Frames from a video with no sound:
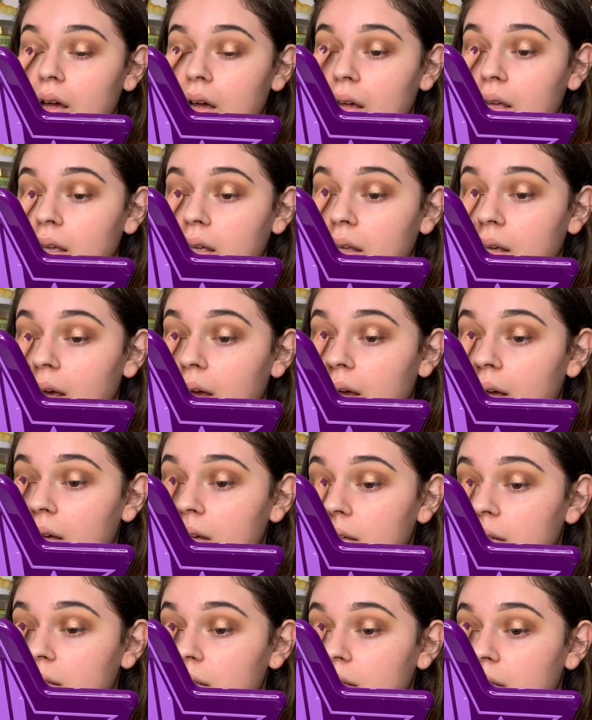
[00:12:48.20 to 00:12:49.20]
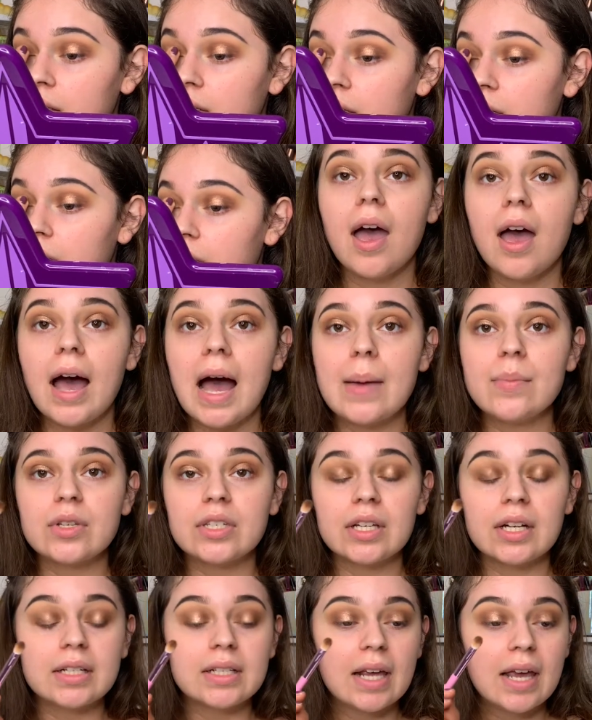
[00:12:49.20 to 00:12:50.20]
Yes. I'm just
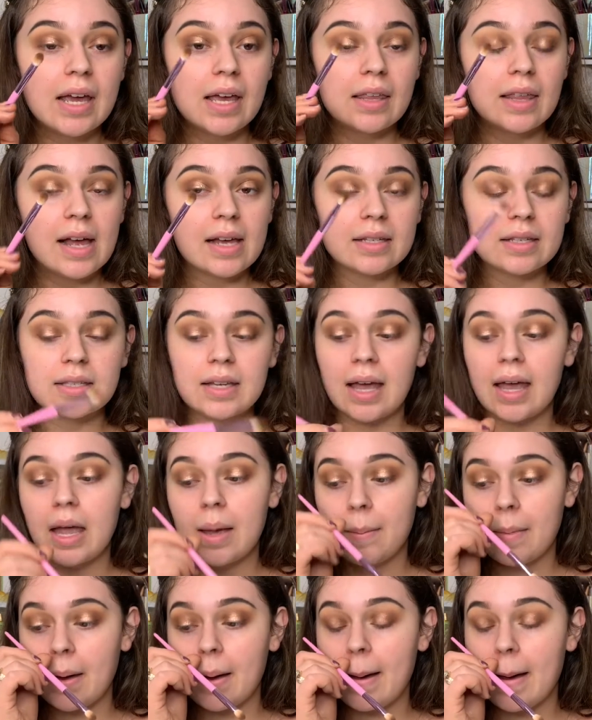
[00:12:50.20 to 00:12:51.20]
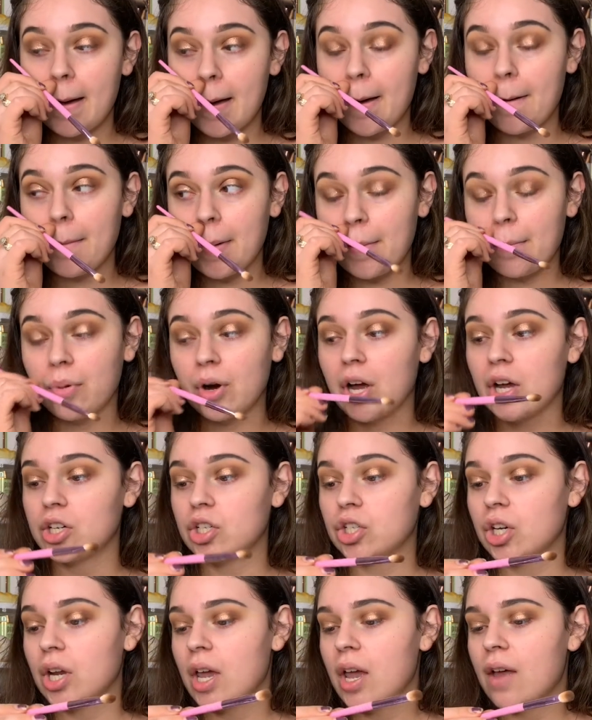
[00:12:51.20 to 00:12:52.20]
going to take that same
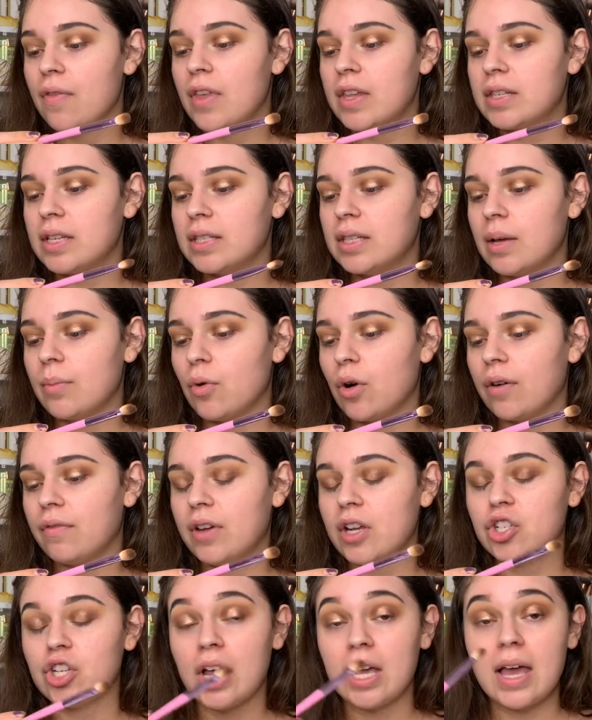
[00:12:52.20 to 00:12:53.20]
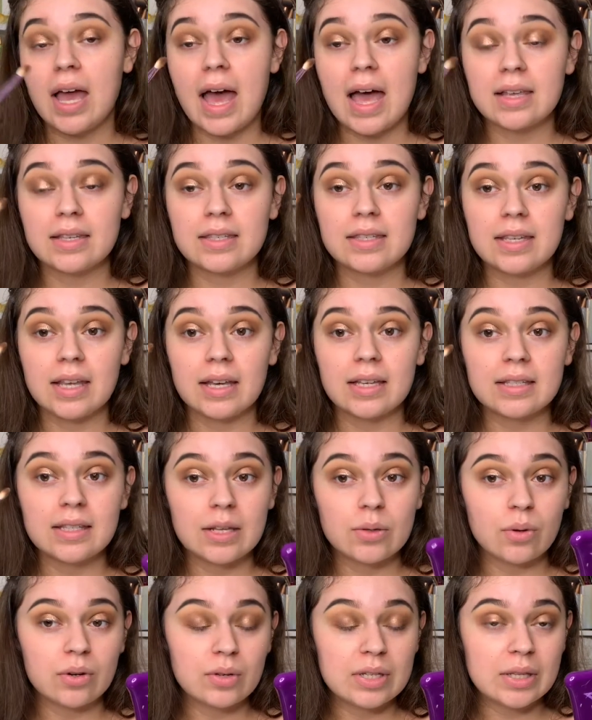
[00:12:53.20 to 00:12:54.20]
brush. This is the Morphe JS6.
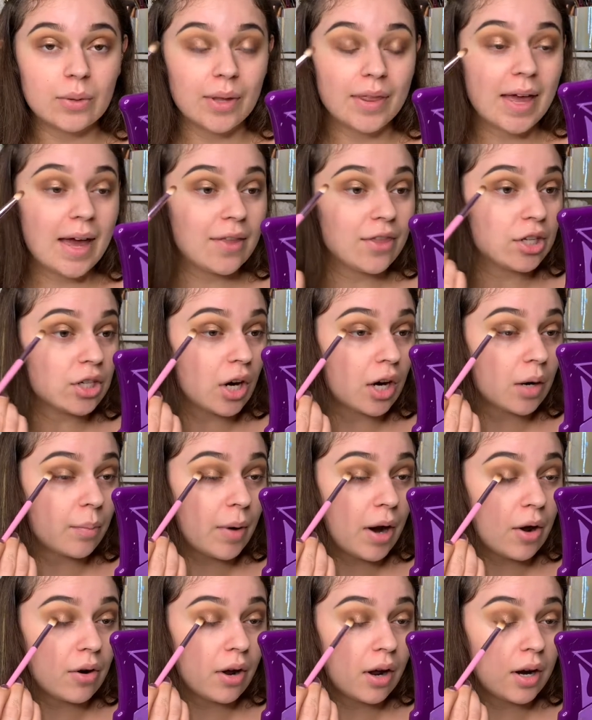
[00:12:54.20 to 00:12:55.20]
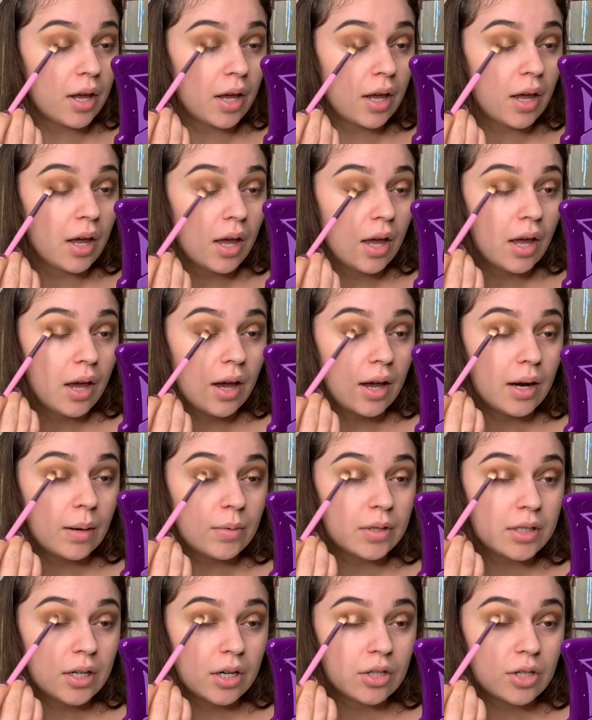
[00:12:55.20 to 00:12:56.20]
This one was the one that had the dark brown on it. And I'm
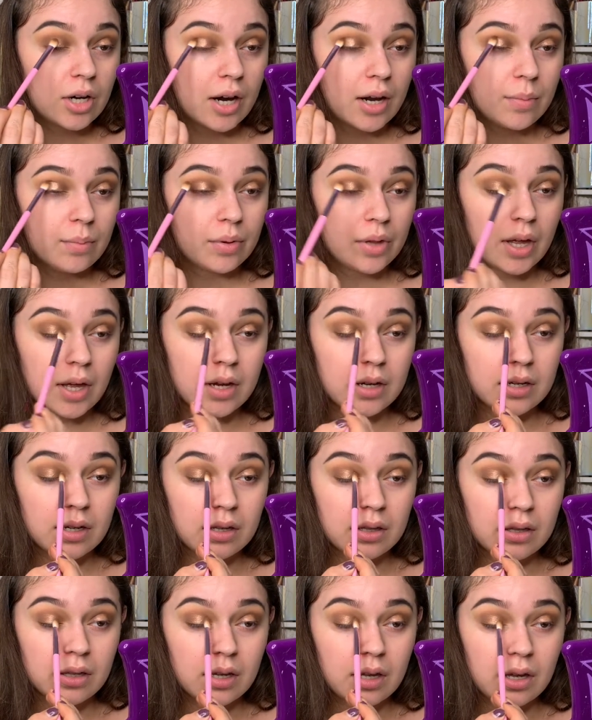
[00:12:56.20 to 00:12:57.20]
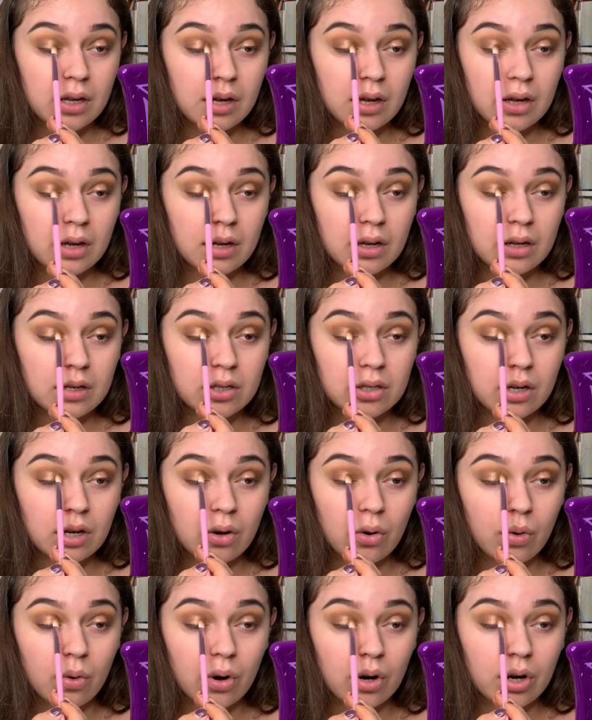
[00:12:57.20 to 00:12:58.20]
just going to try and blend the
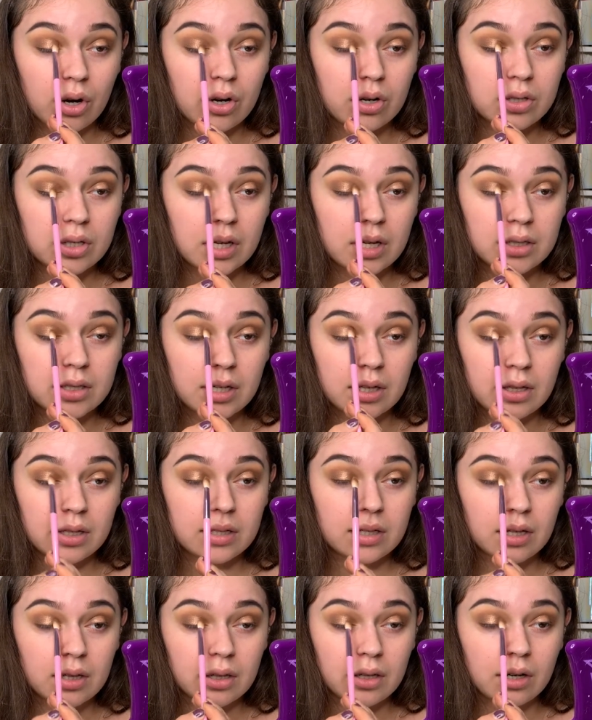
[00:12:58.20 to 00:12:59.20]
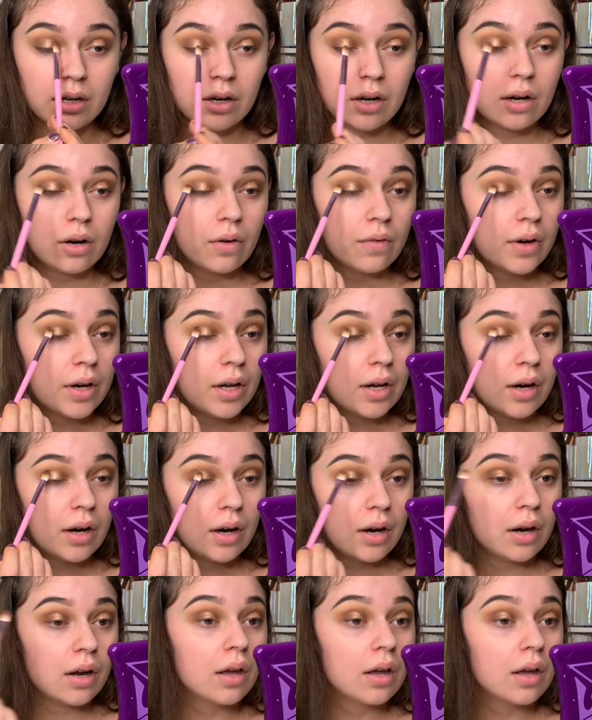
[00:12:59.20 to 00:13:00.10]
corners into this glitter over here,